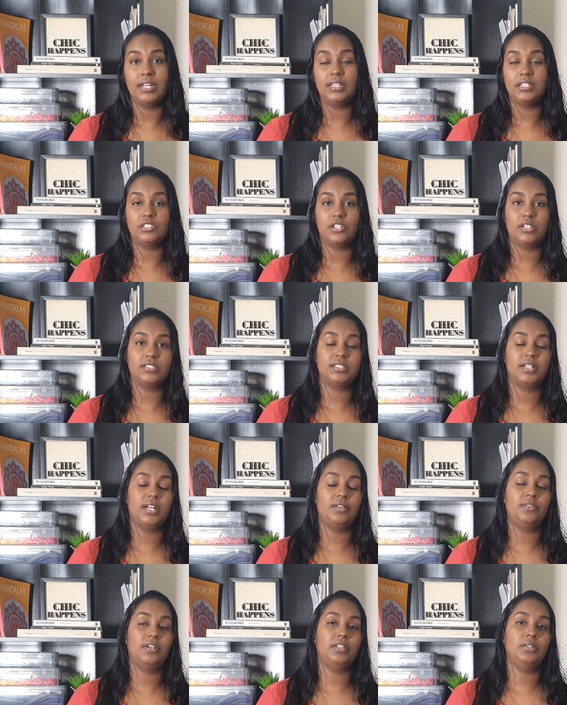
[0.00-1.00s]
They just say
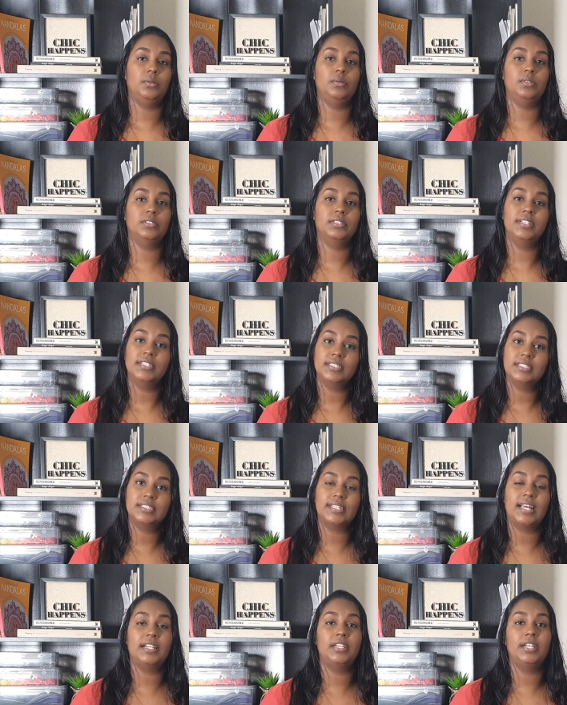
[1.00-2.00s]
that you can use
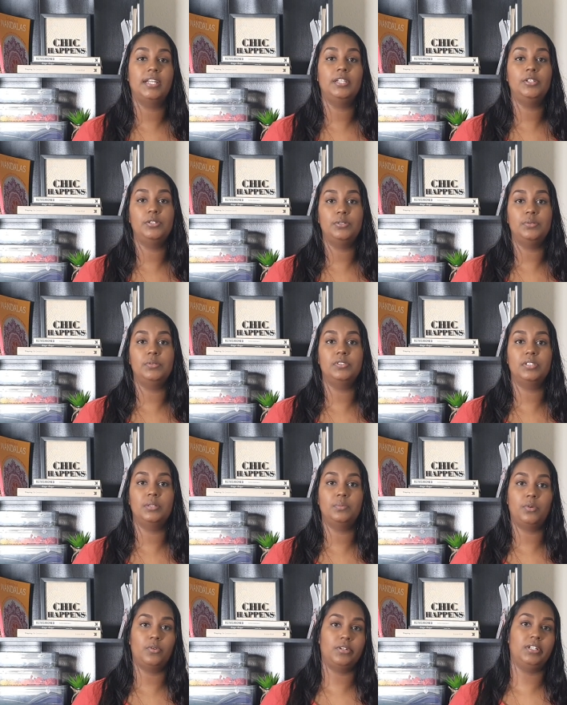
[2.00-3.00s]
knits, and then you use the
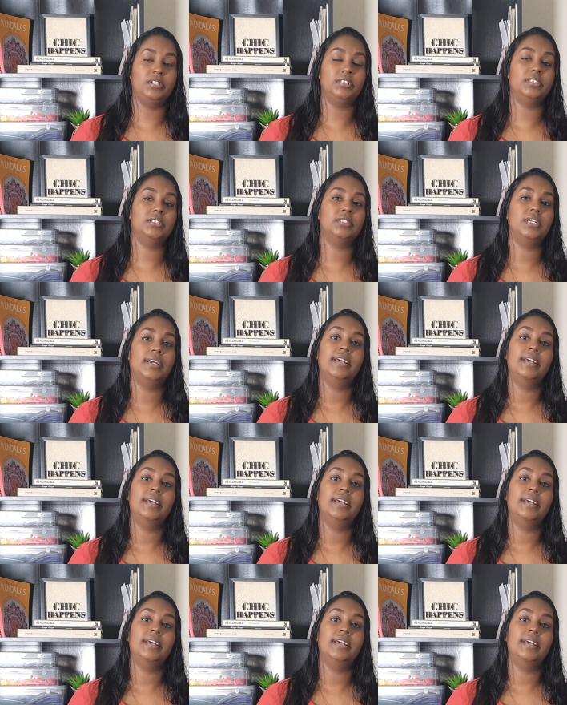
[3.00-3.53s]
bonus